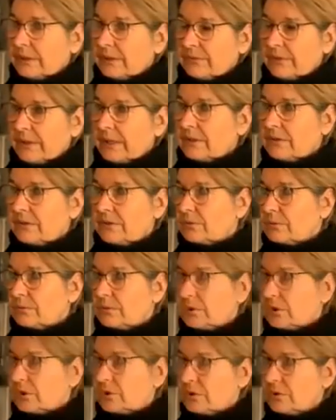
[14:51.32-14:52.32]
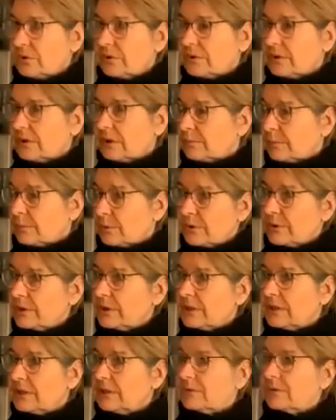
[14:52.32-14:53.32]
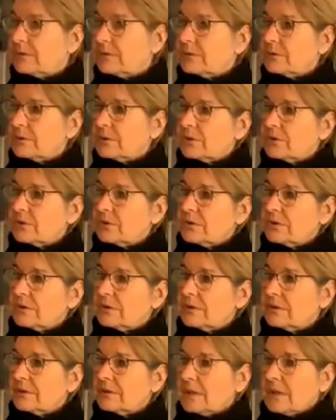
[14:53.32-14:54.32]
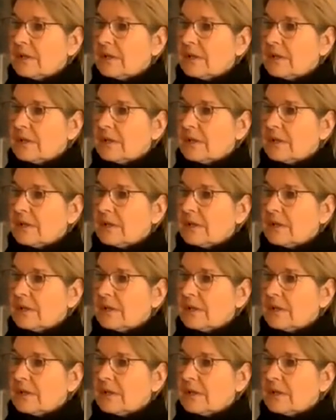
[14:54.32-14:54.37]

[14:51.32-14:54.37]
to support the field, to support the positive?